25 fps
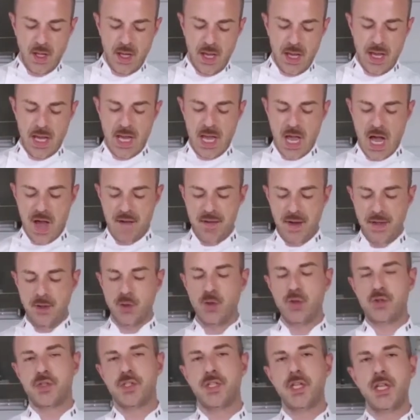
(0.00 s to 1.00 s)
A little bit
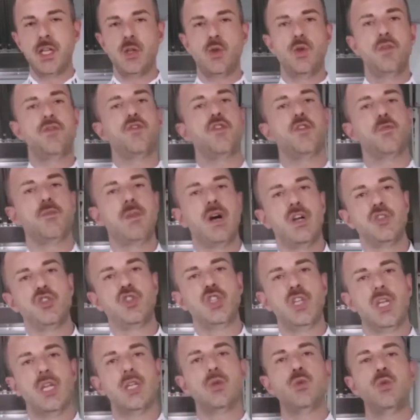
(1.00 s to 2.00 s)
more pecorino
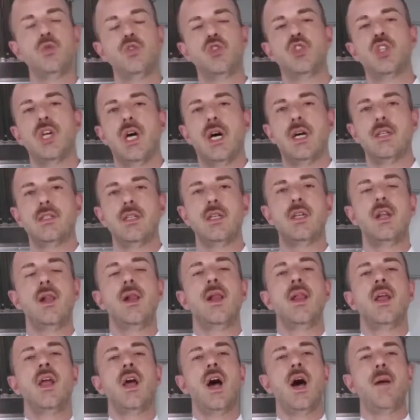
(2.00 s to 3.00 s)
compared to Parmesan.
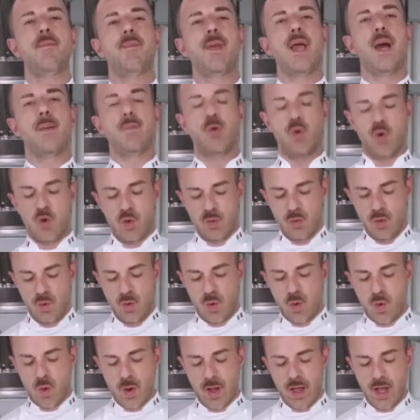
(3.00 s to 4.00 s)
And since
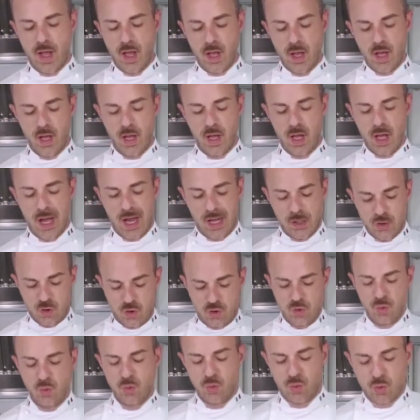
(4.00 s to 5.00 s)
we insert
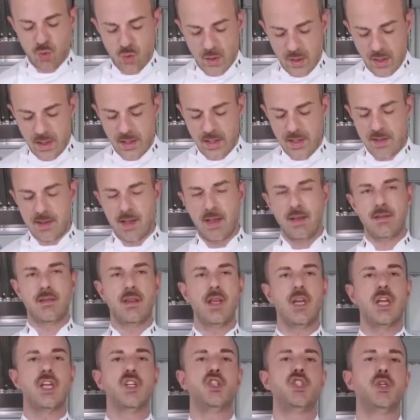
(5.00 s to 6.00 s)
grated
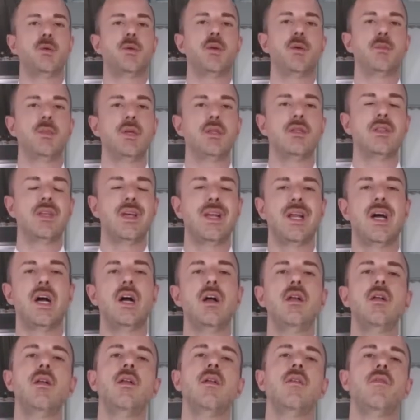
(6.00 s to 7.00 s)
Parmesan, we still
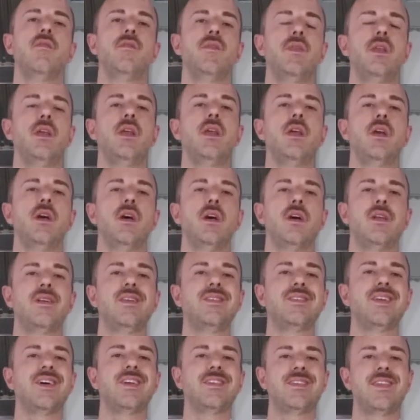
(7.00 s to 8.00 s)
added an
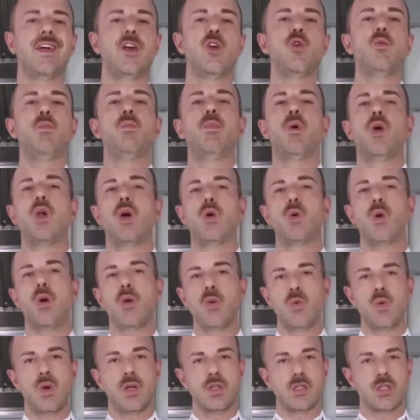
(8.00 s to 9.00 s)
ingredient that will allow us
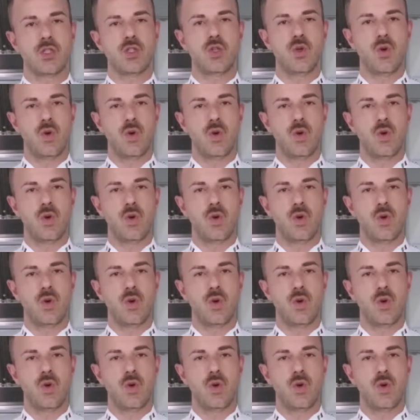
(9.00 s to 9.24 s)
to